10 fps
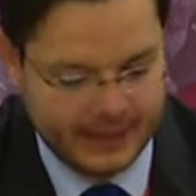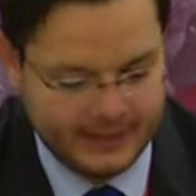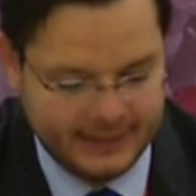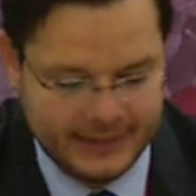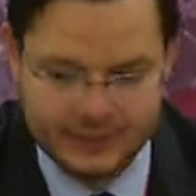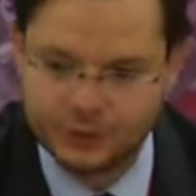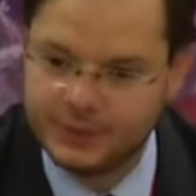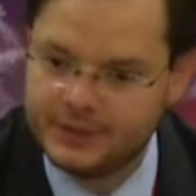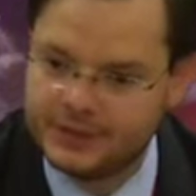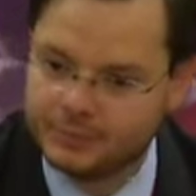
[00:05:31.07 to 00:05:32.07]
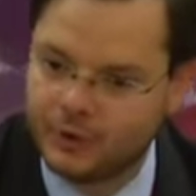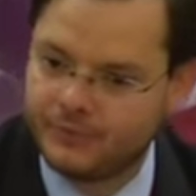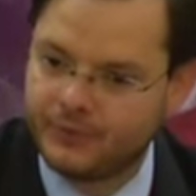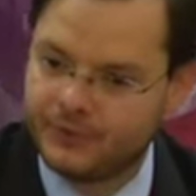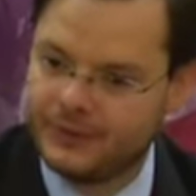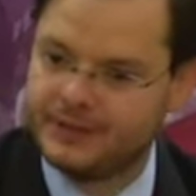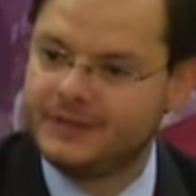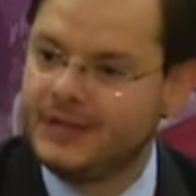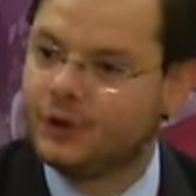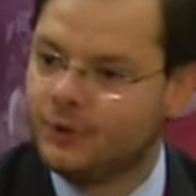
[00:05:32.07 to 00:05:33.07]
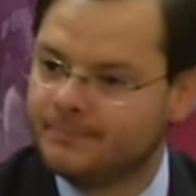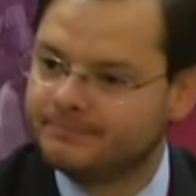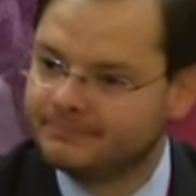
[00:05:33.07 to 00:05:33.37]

I think he's doing this more for his ego,